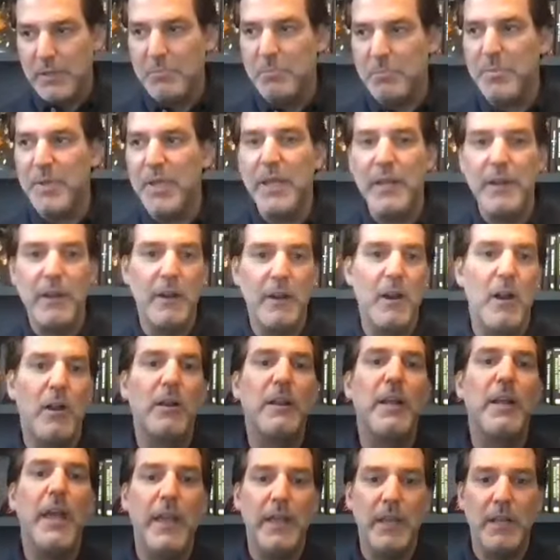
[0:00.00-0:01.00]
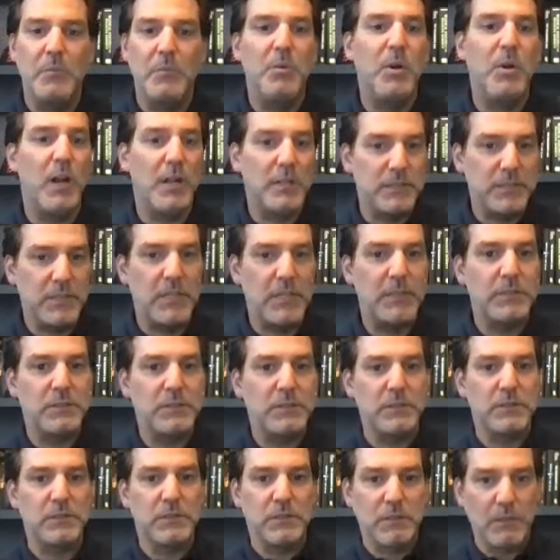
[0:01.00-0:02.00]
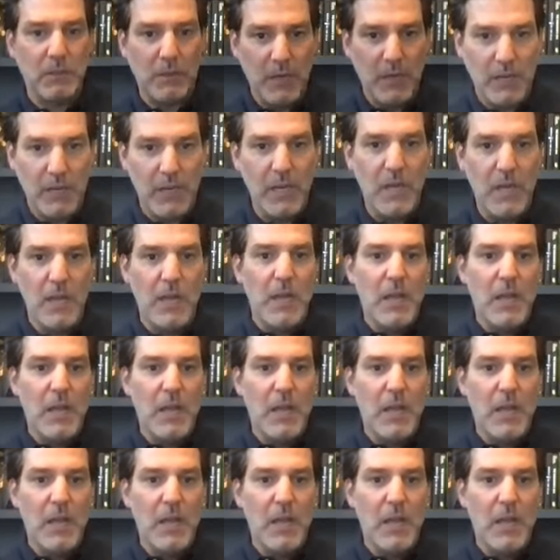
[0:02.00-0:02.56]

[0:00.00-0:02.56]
been an archaic process. Okay.